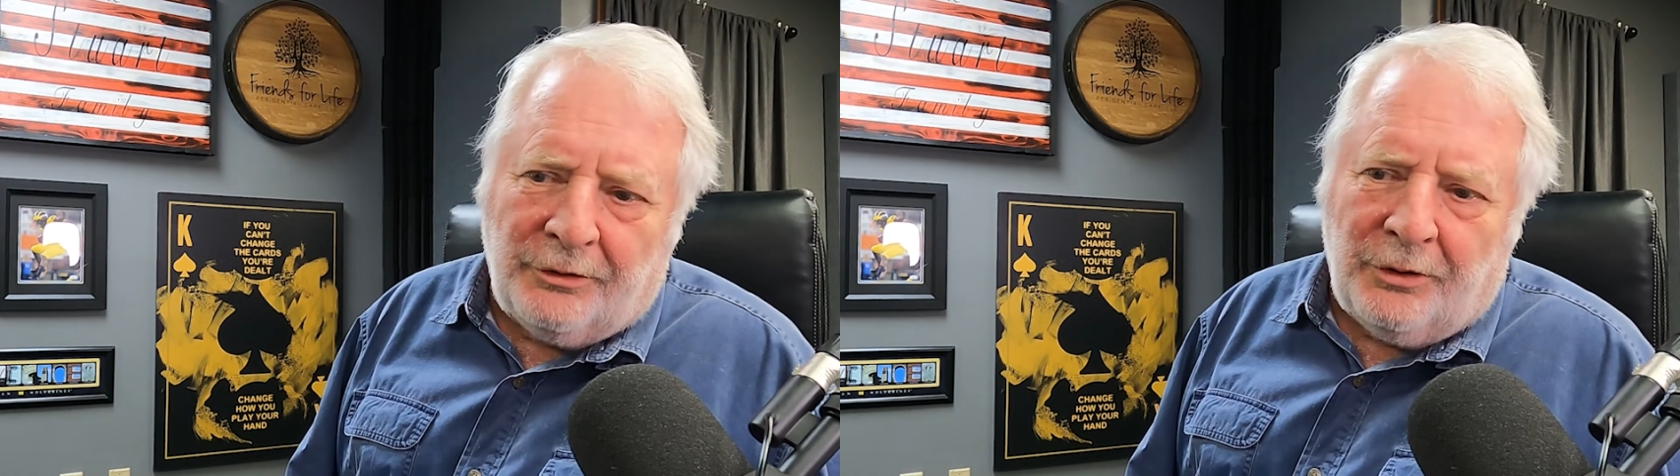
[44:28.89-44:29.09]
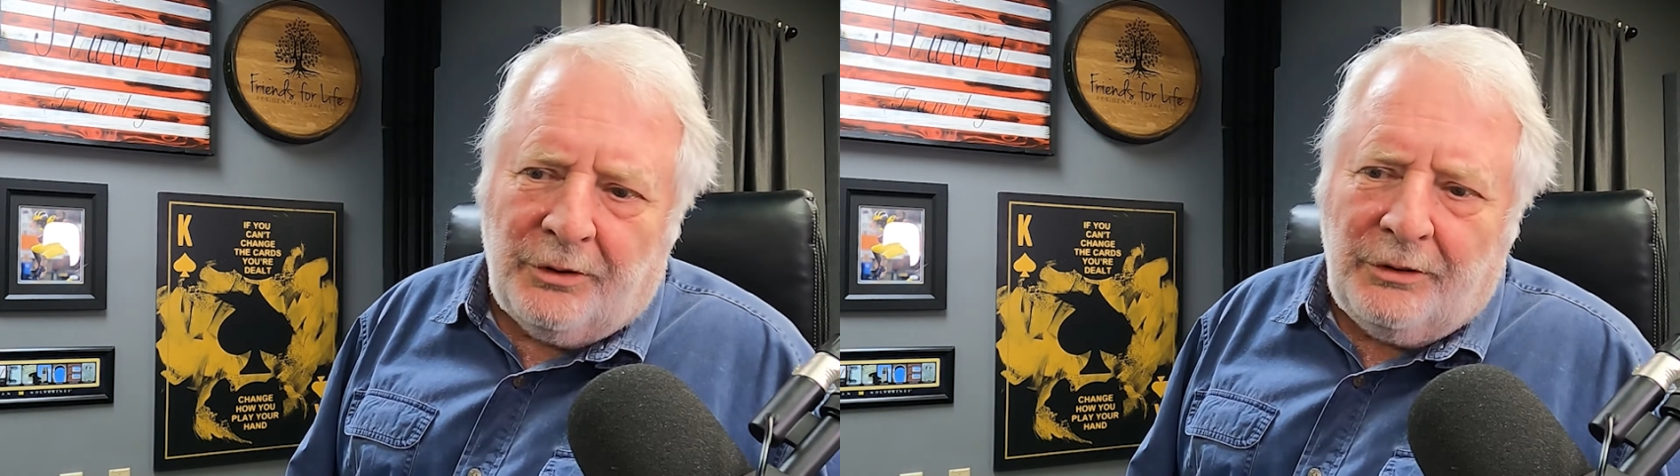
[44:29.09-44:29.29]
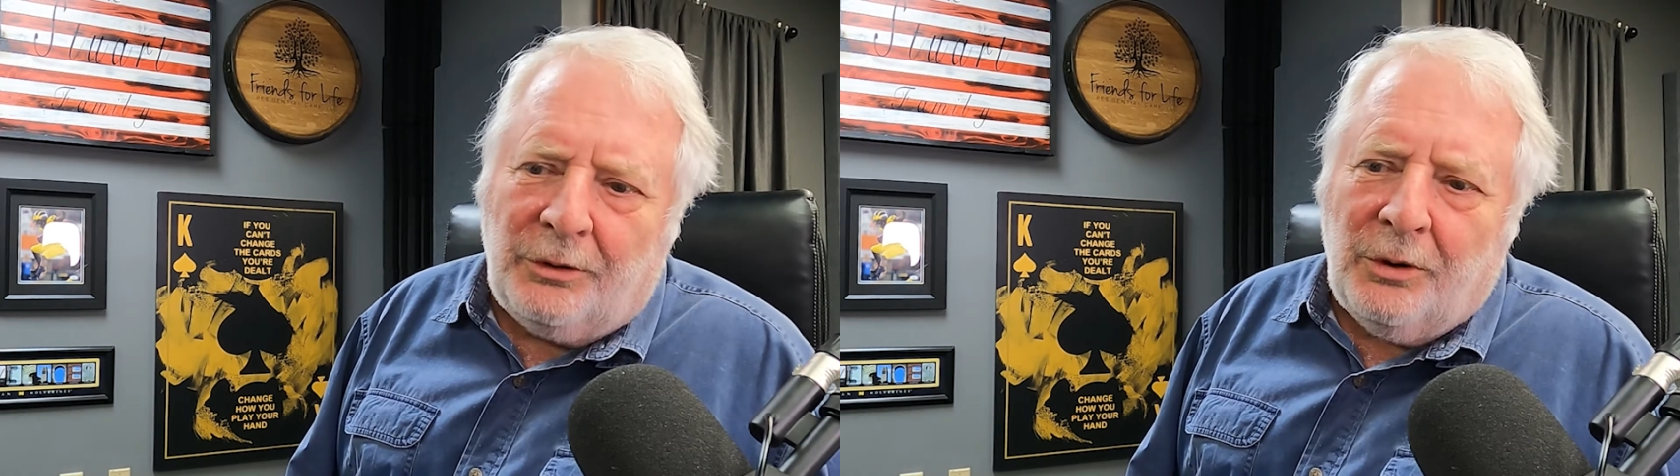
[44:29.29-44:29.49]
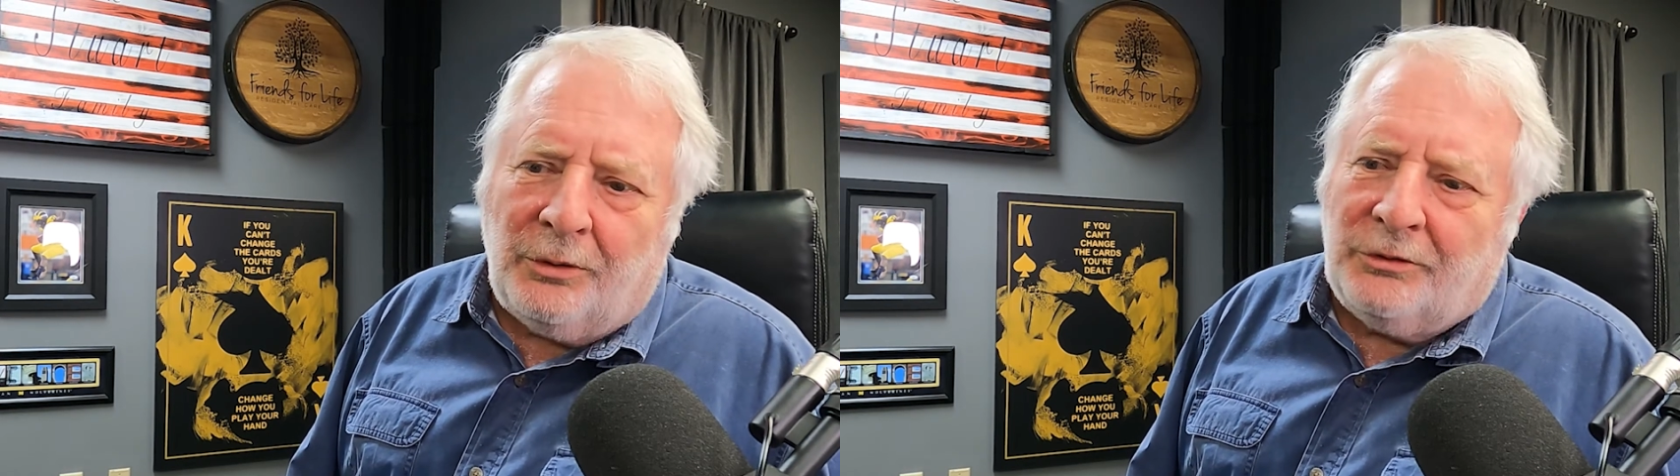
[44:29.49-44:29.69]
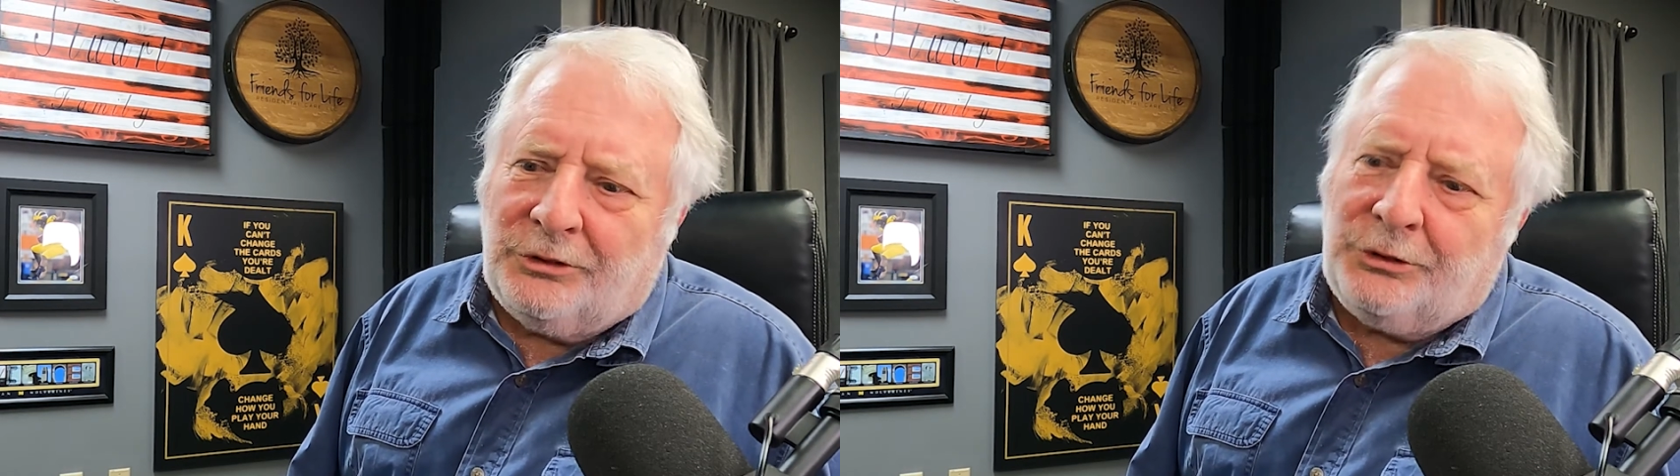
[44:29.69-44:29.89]
So you
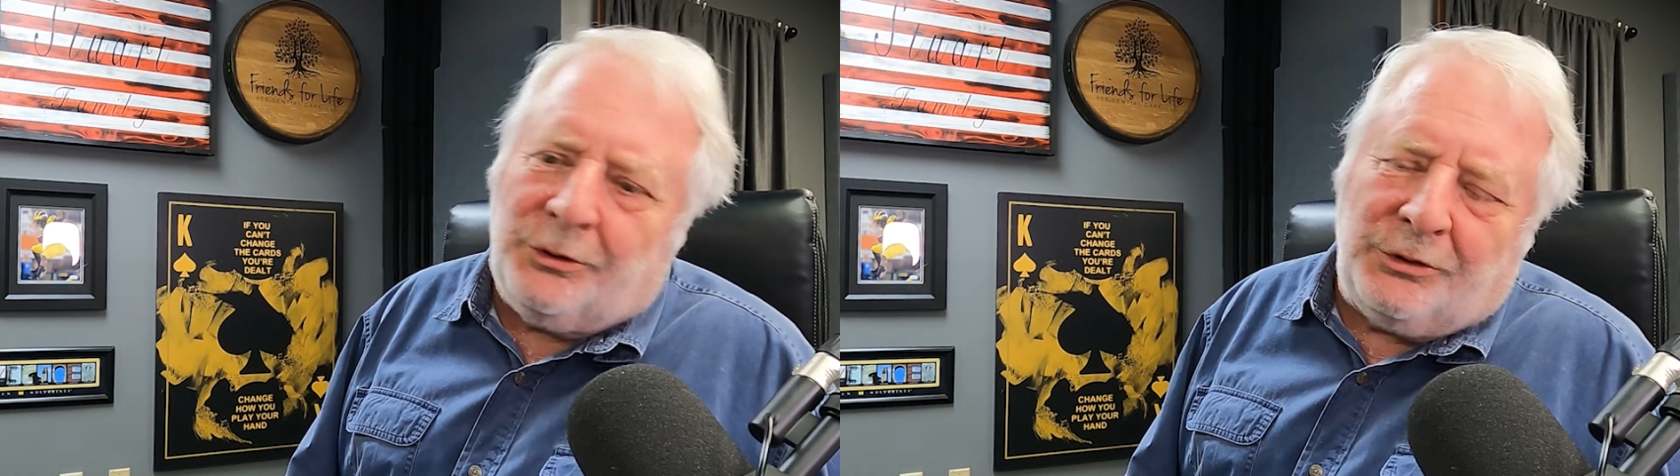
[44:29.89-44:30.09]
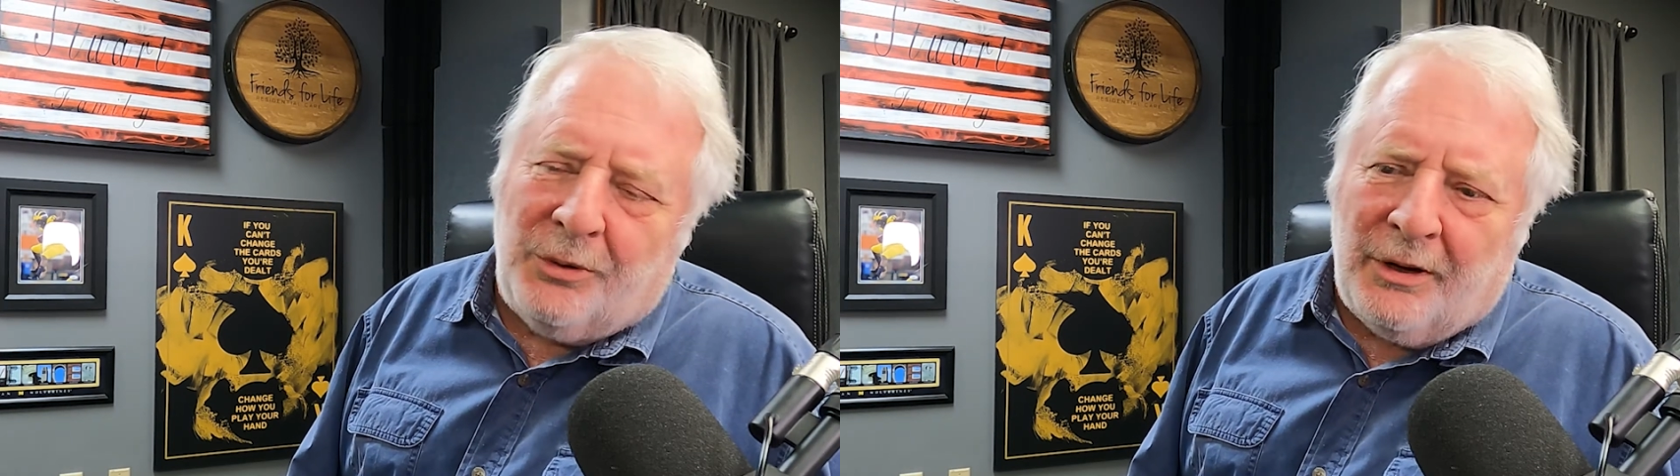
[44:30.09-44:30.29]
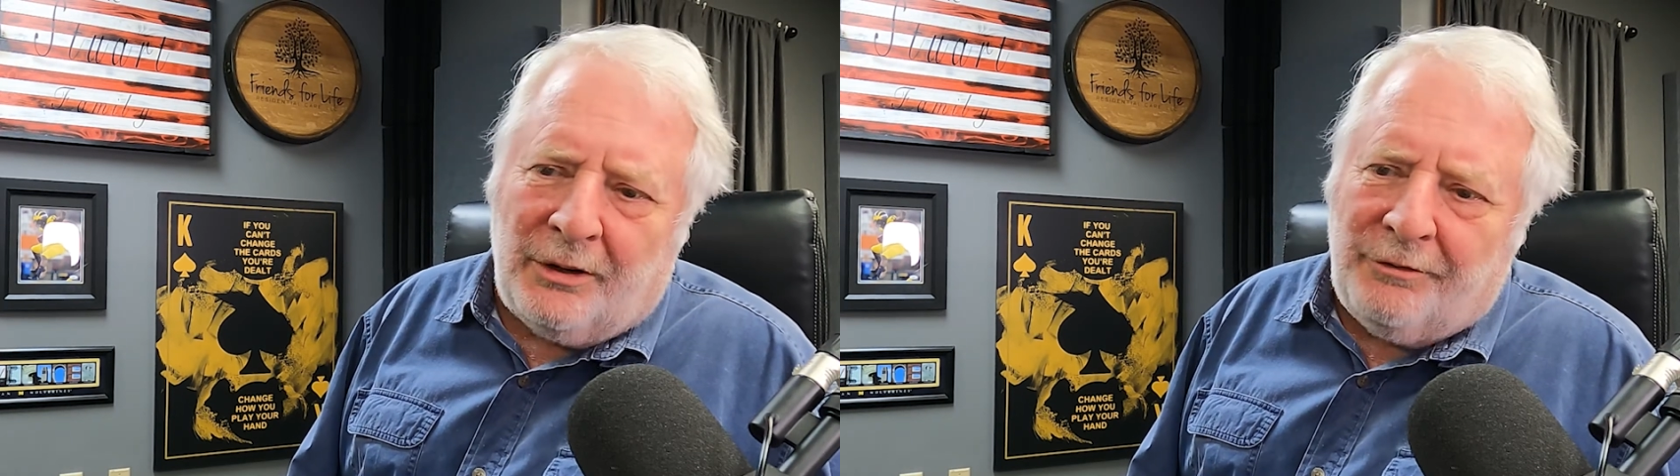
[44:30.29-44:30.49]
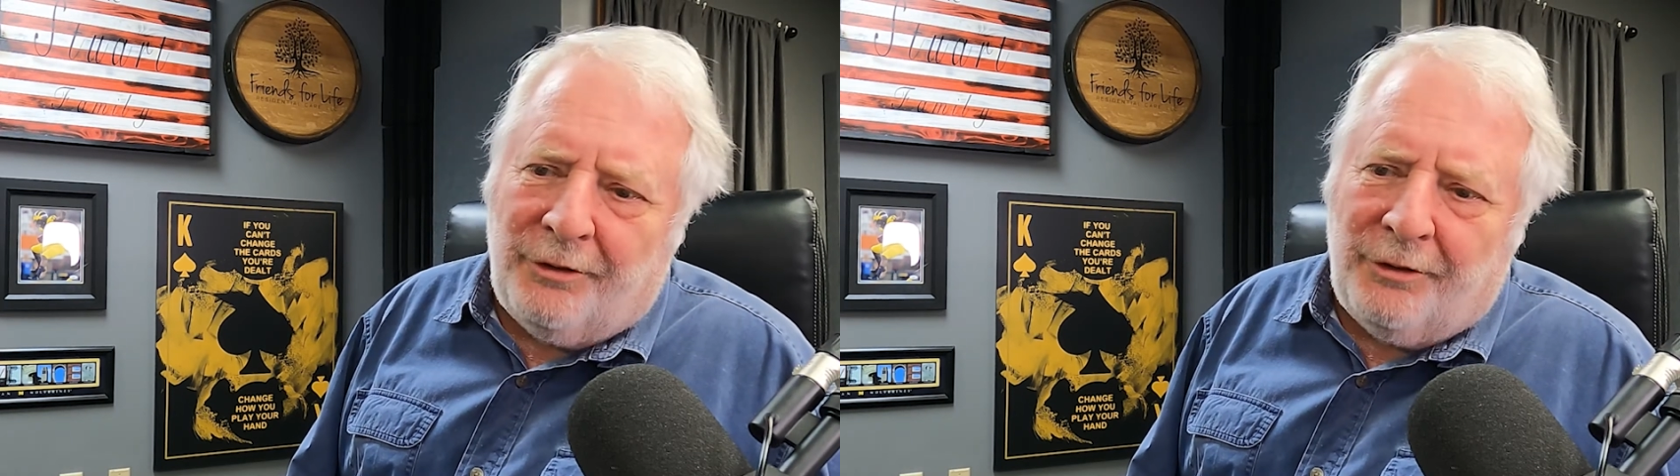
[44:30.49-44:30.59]
don't shoot 200